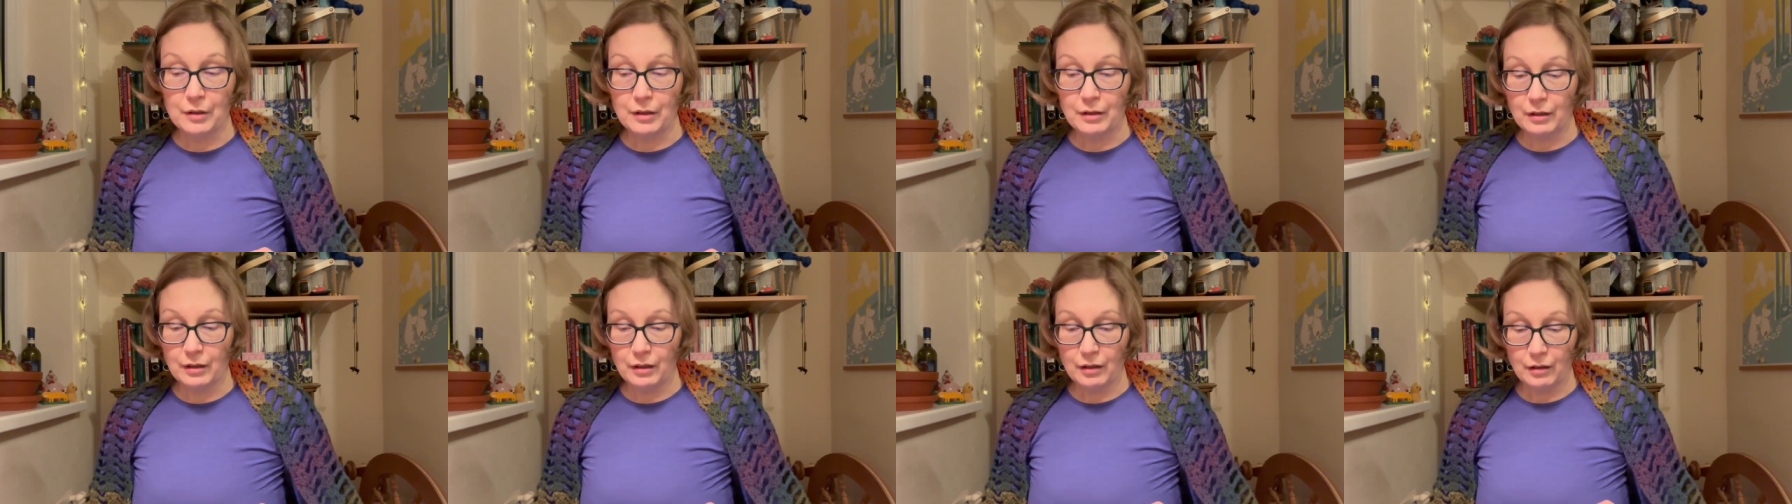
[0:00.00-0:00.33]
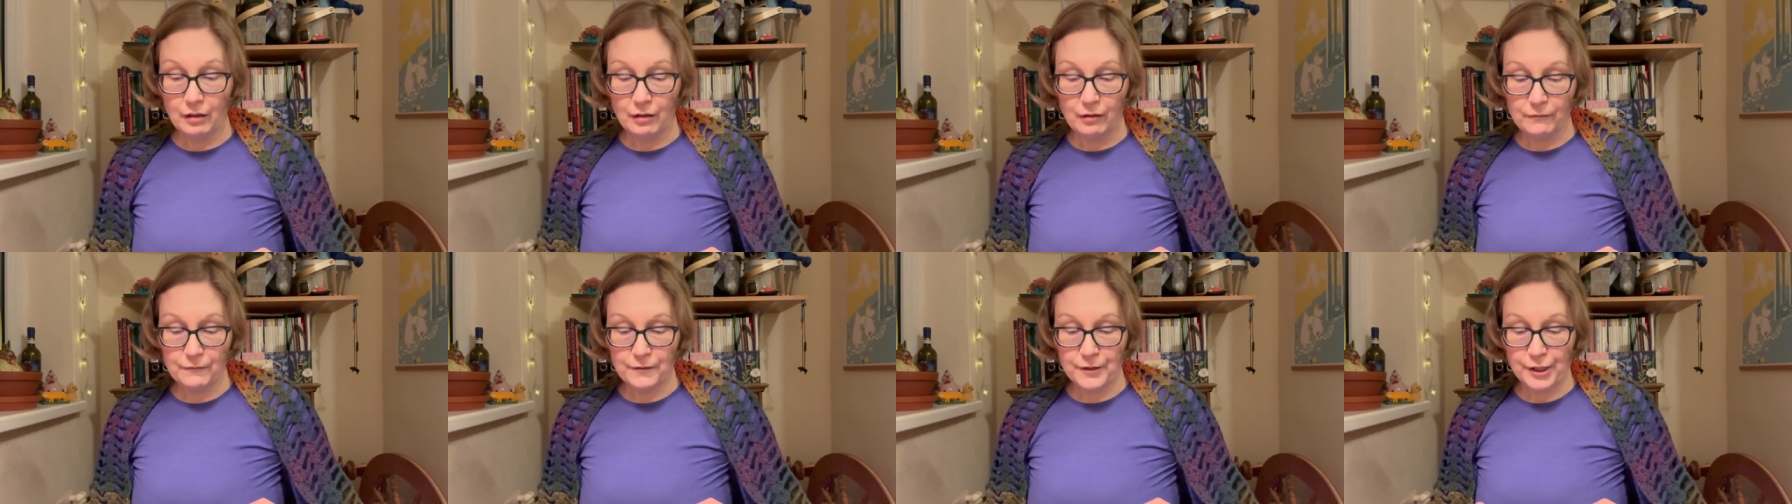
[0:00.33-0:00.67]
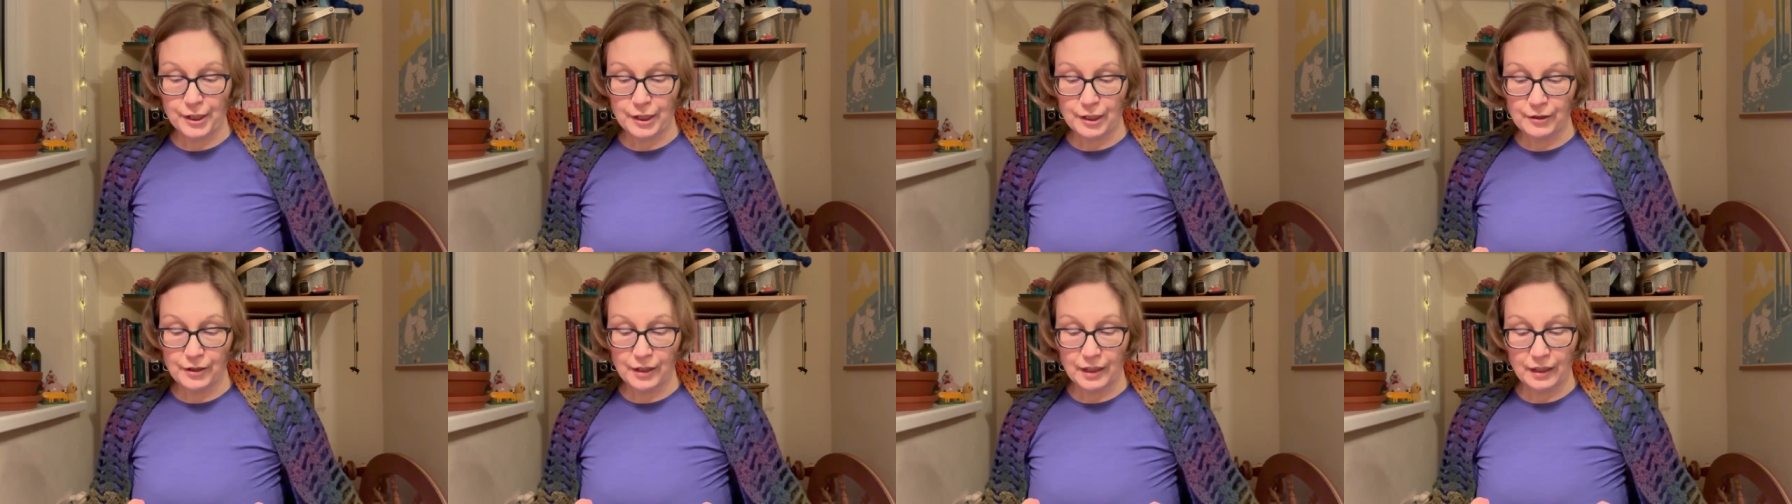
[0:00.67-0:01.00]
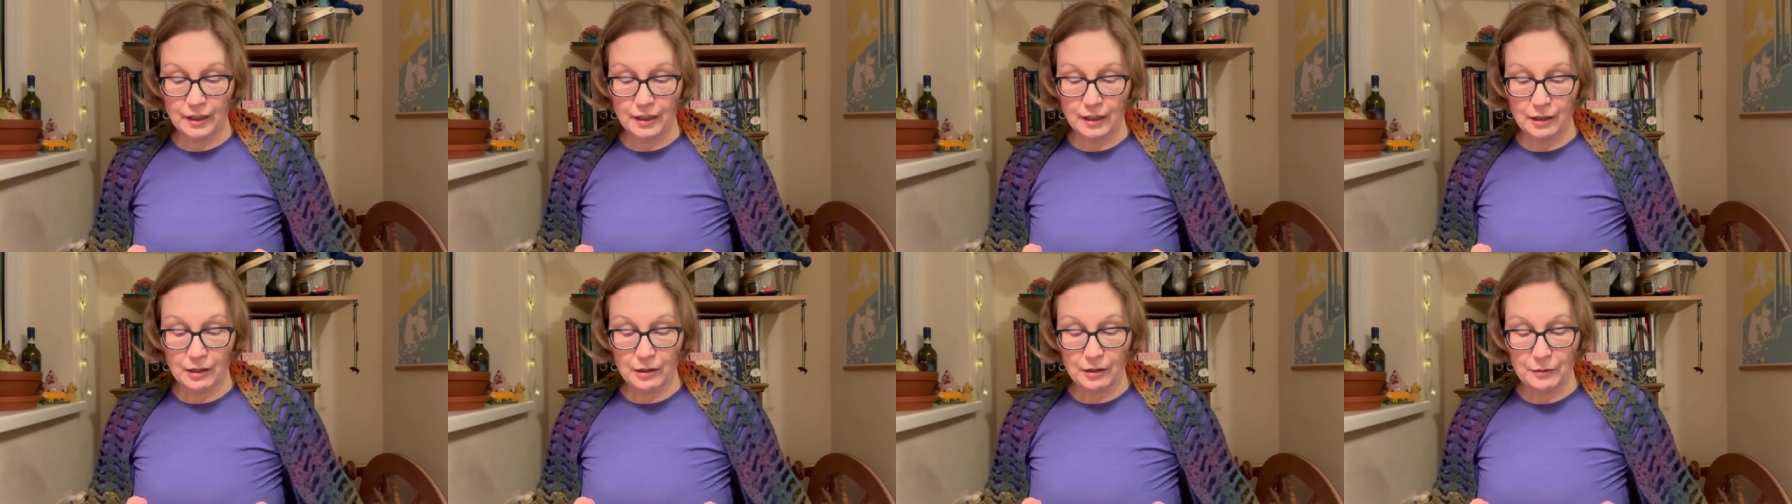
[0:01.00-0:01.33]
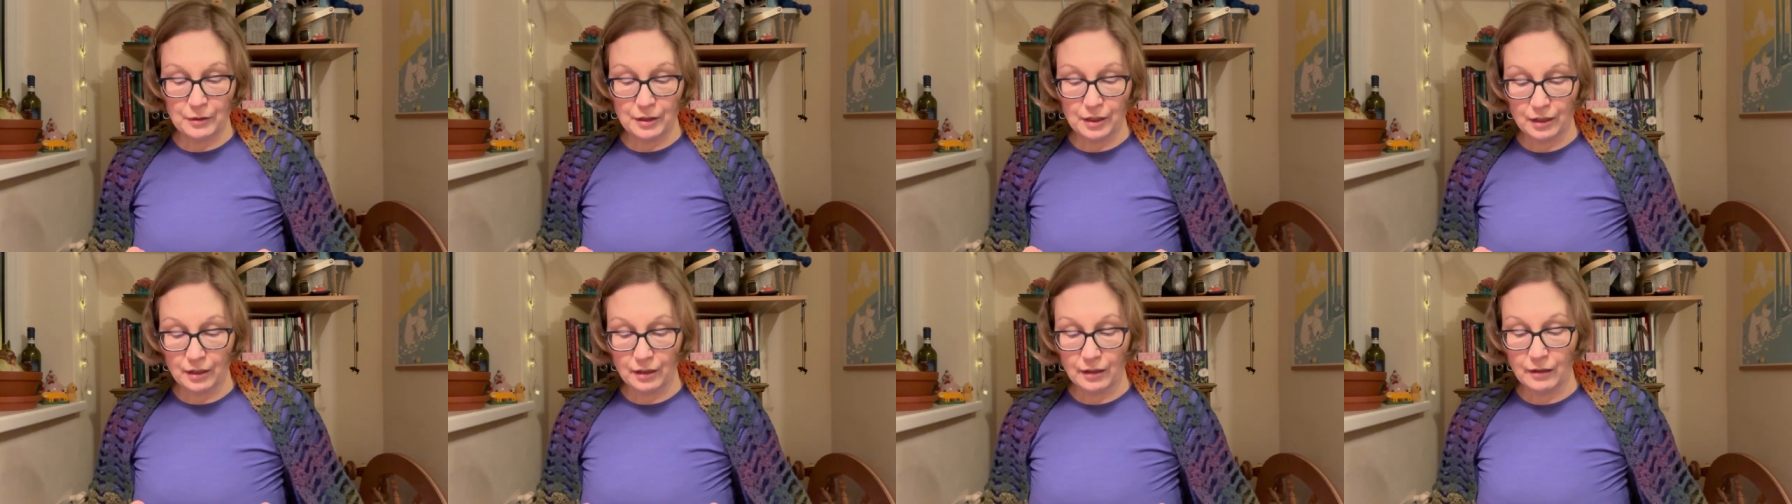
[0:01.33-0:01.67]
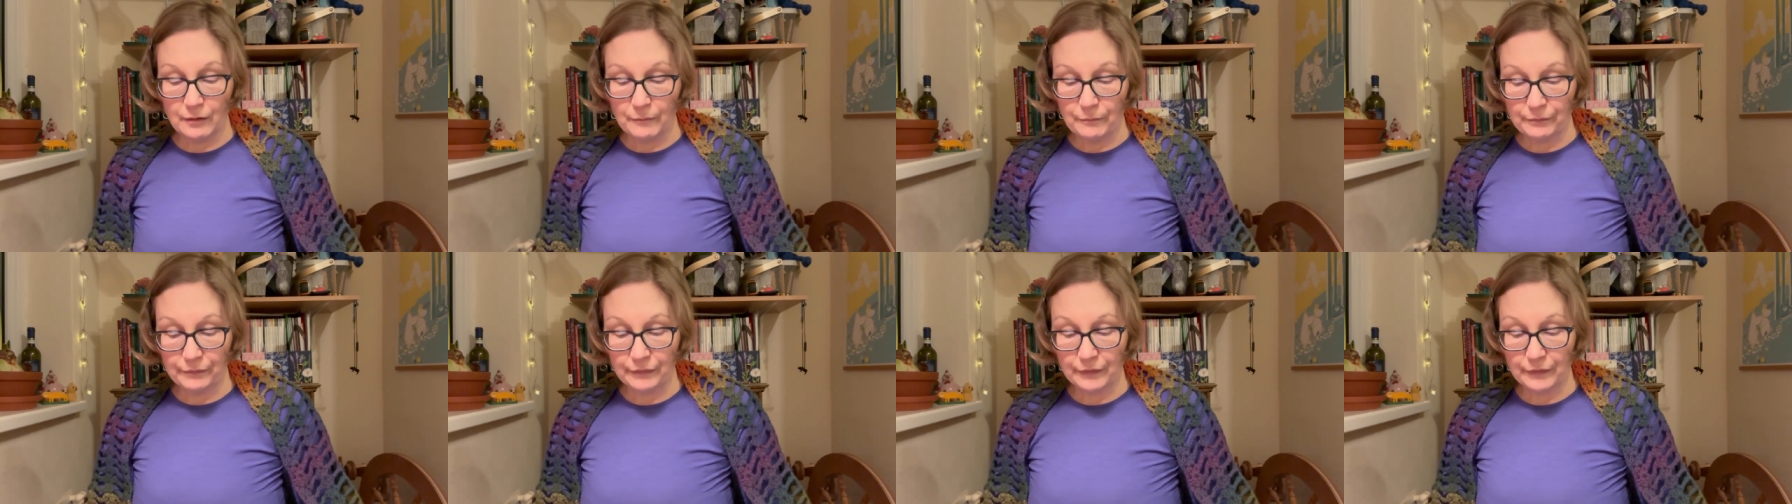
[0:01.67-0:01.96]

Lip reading: obviously you can get it